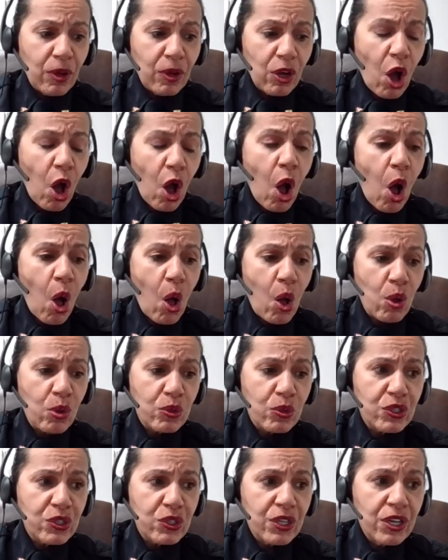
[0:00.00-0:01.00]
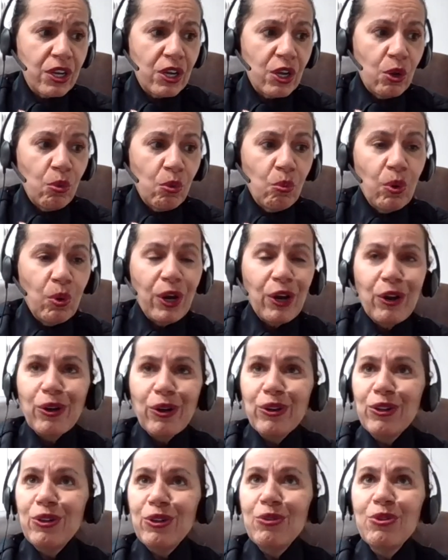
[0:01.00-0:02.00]
calls where
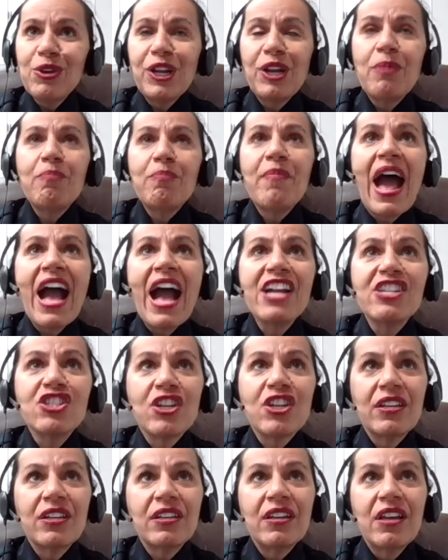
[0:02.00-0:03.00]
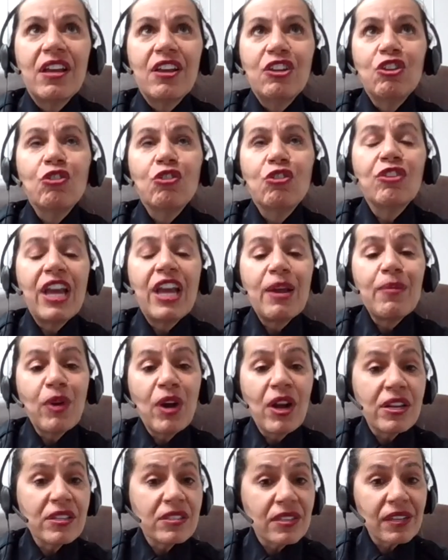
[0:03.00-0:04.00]
you can imagine your neighbor
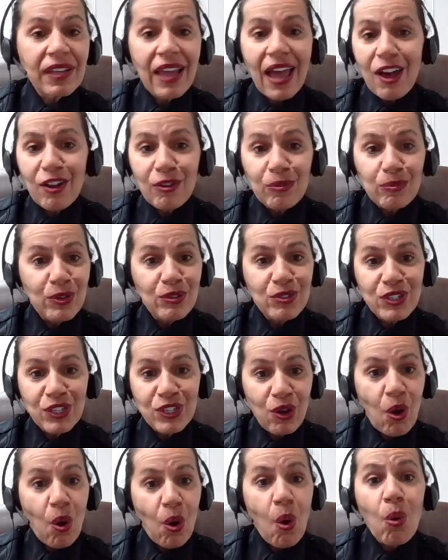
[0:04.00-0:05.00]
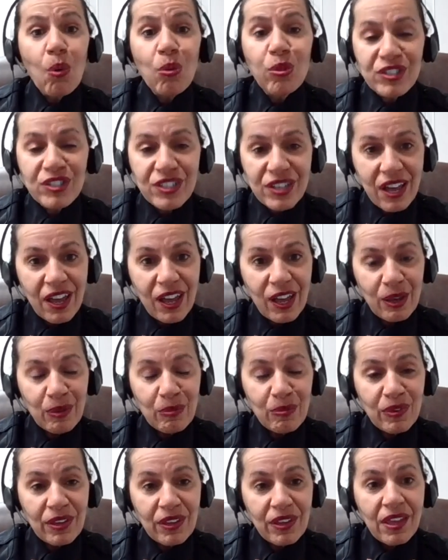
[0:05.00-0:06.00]
has loud music all the
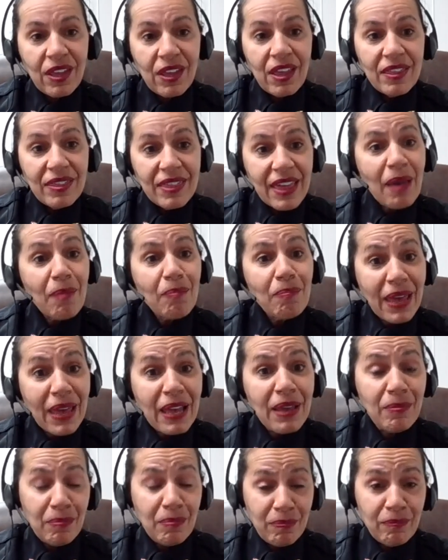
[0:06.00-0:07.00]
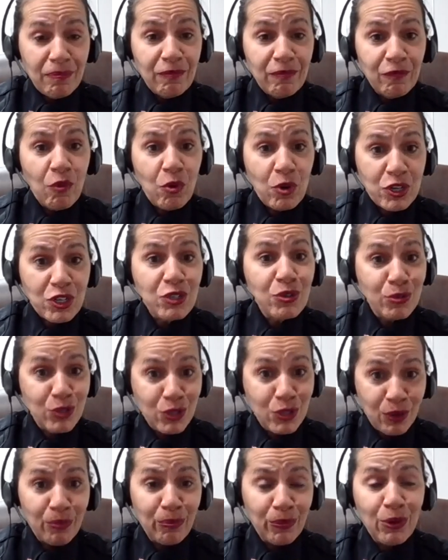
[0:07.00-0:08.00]
time. That may force you
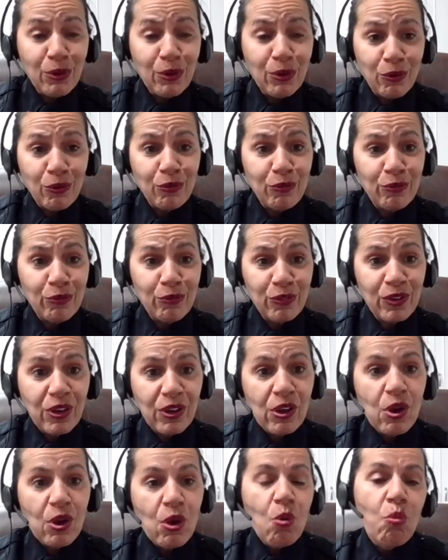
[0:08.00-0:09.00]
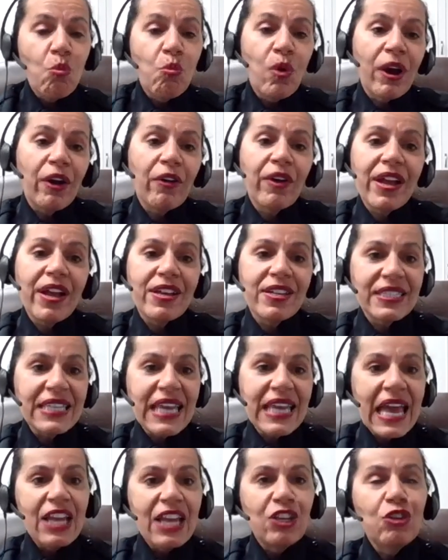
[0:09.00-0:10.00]
to move, whereas
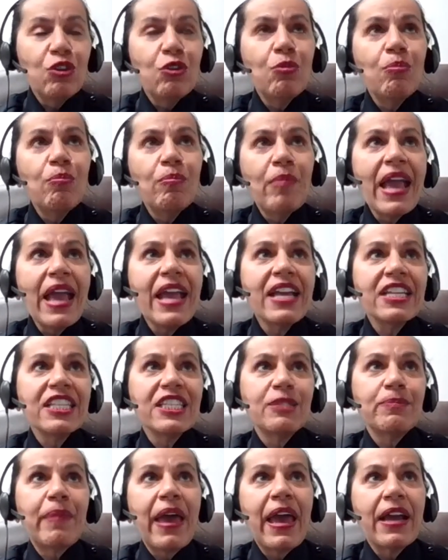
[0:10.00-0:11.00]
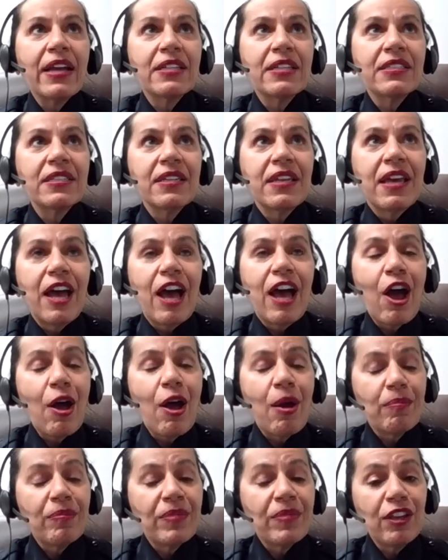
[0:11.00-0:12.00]
you may expect
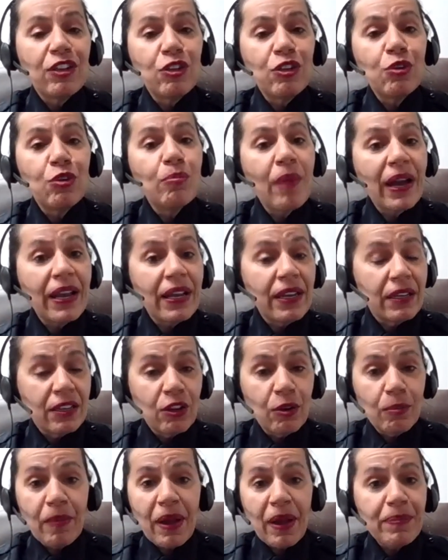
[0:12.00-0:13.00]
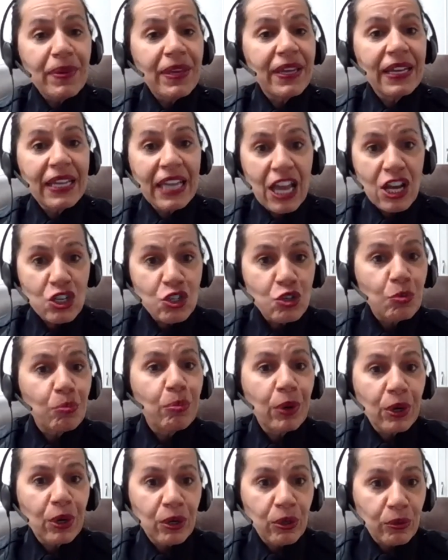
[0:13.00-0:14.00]
that there might be an occasional
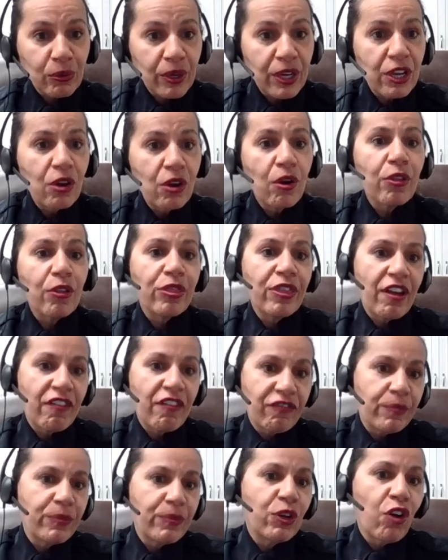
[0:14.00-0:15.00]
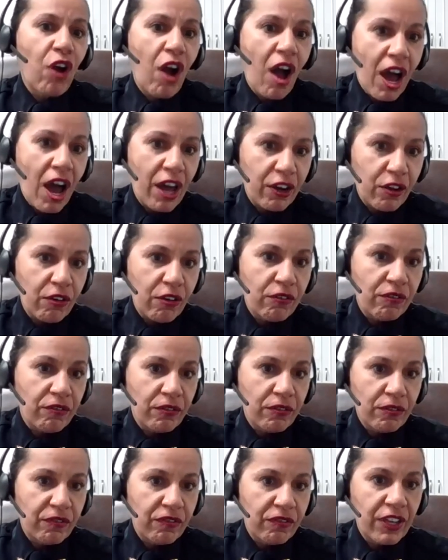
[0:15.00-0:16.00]
burglary or a theft from your auto
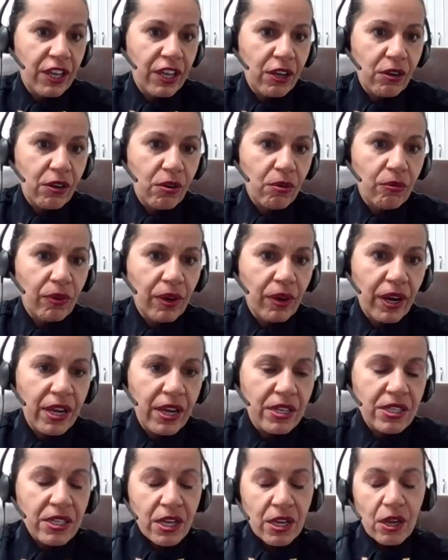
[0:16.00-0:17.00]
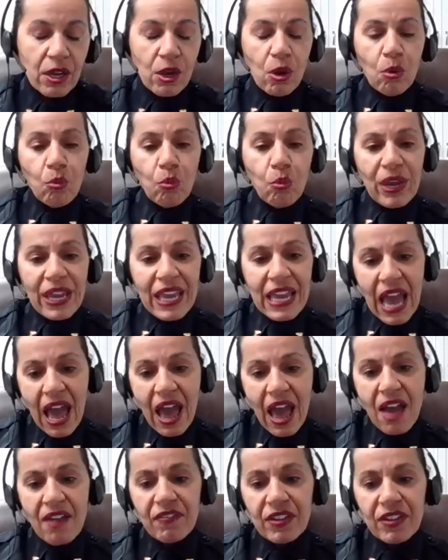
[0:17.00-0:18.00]
vehicle, right? We
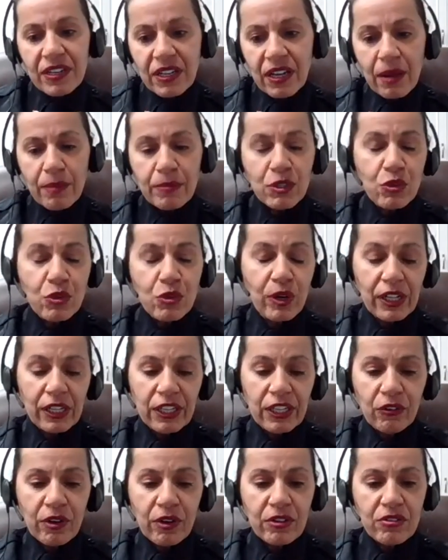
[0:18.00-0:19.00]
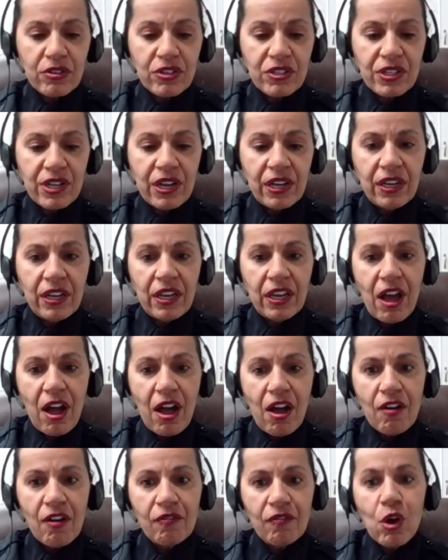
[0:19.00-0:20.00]
haven't come to a clear understanding
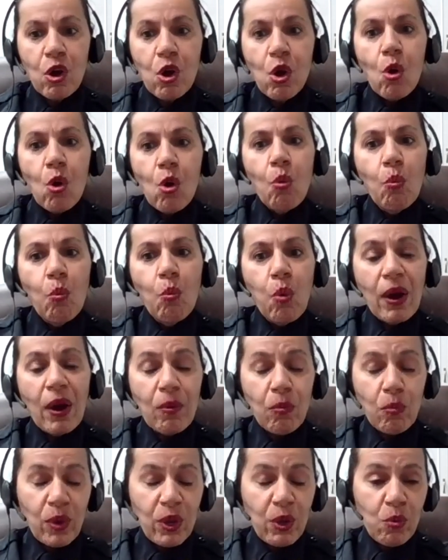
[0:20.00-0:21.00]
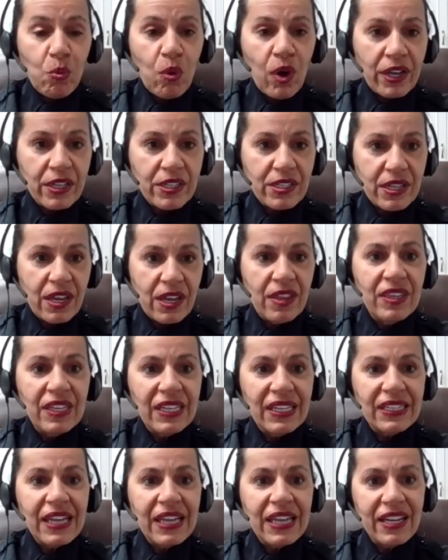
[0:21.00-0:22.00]
of what we want in the
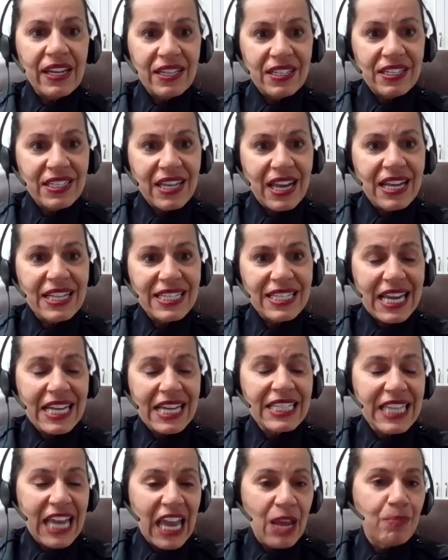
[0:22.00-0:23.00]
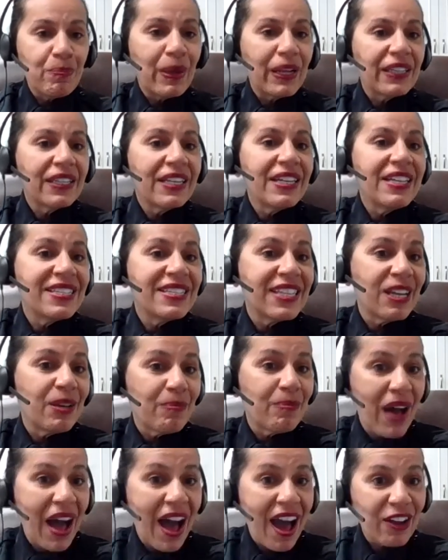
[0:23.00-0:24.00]
United States as a policing
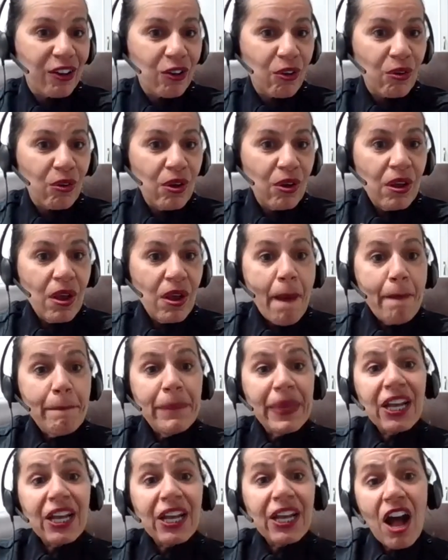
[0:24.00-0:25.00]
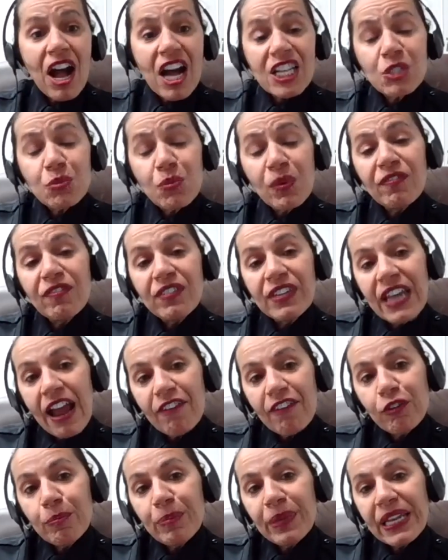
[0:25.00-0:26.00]
model, because we've
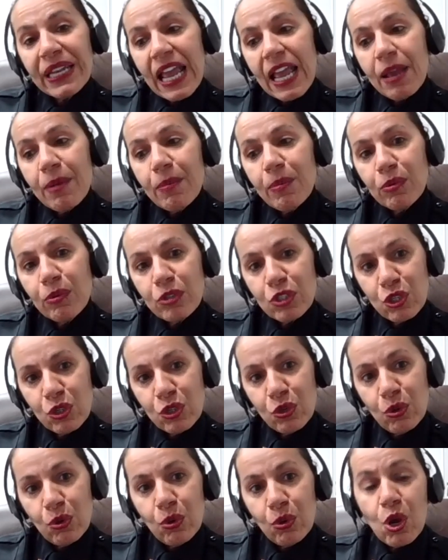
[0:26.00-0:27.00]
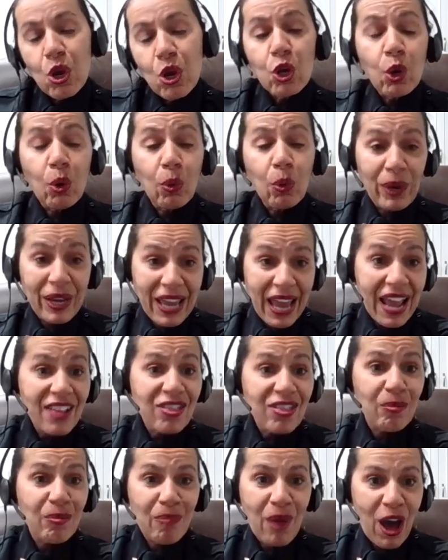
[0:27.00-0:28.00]
never been able to
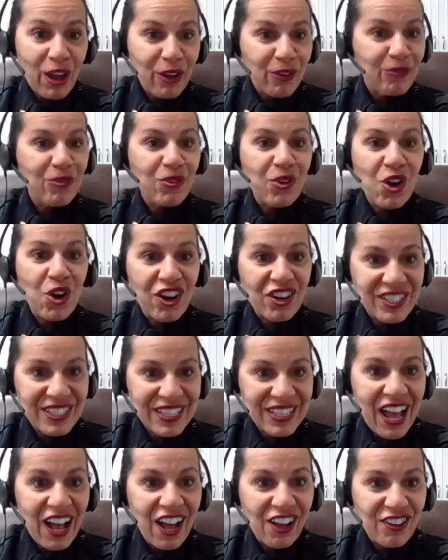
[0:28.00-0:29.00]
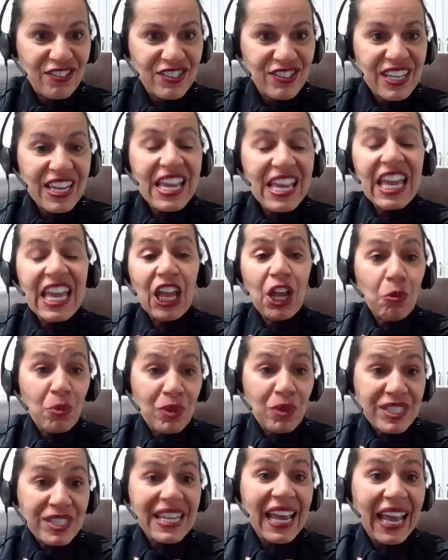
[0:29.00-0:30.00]
create the model for ourselves. It
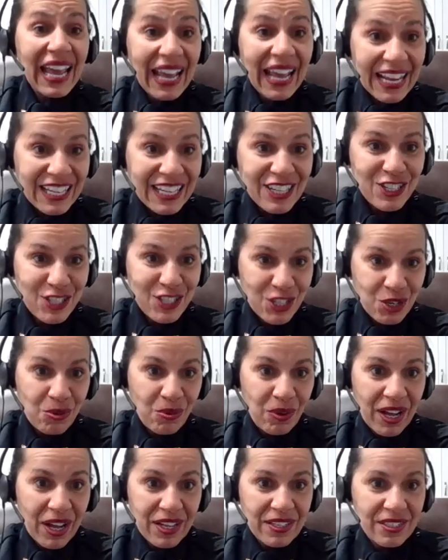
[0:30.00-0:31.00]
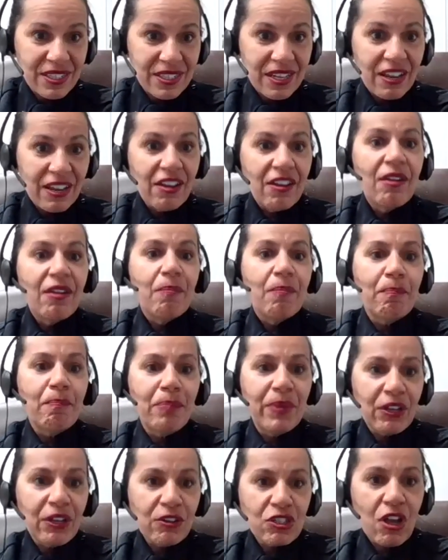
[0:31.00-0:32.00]
was handed to us,
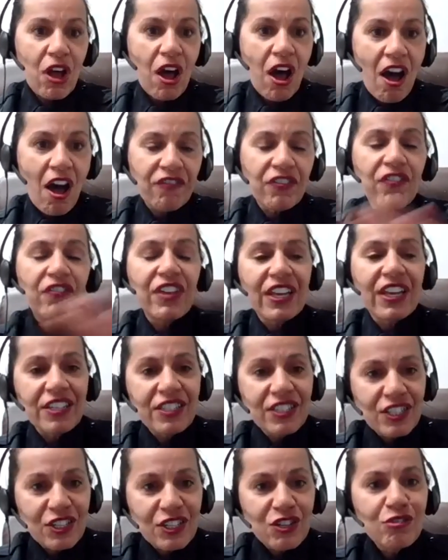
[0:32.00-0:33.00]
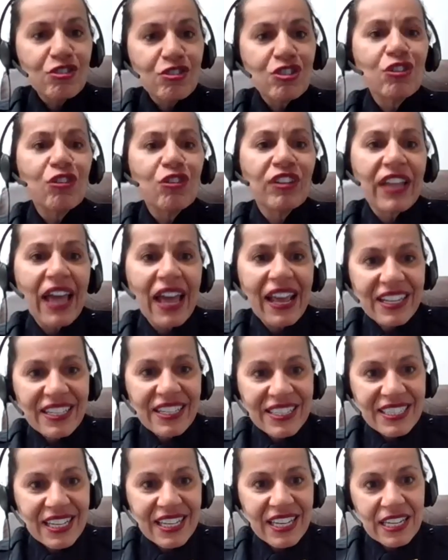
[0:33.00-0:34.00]
built off of institutional
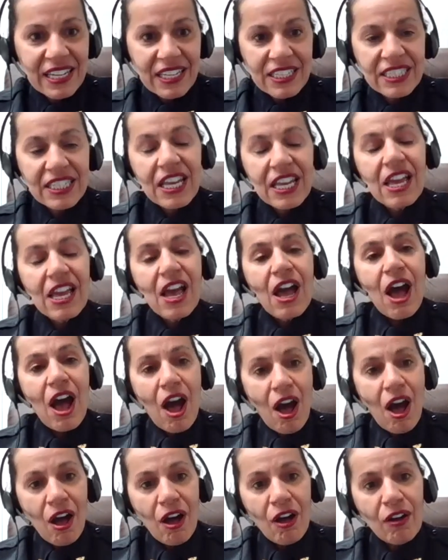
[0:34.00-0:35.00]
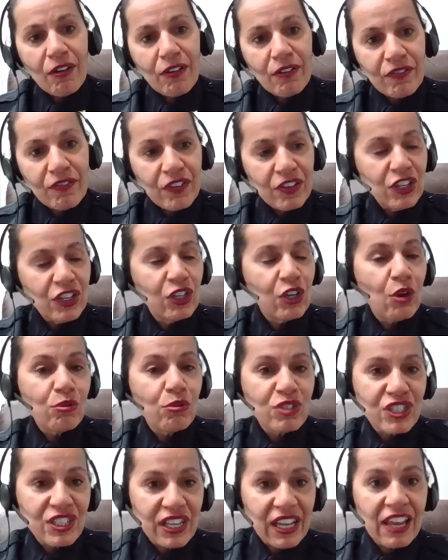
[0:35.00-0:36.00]
legacies of,
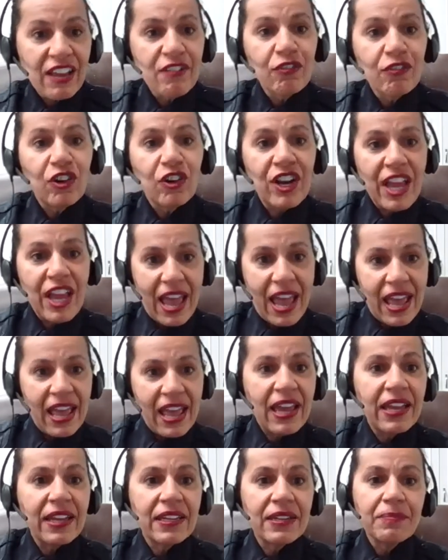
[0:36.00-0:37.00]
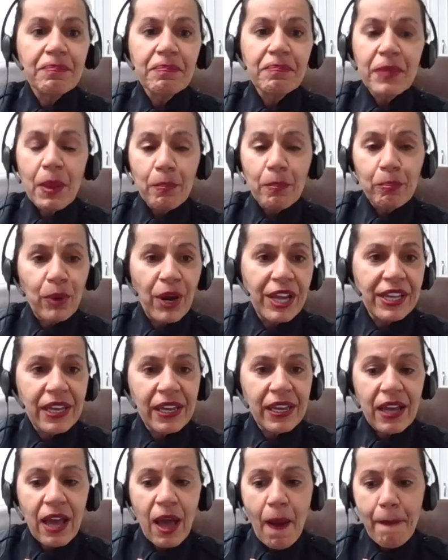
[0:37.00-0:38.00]
slavery and
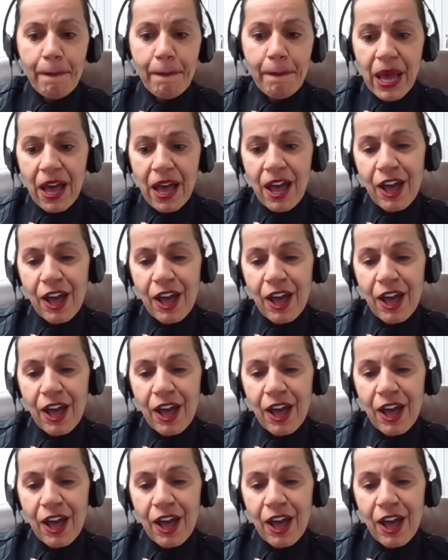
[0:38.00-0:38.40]
breaking up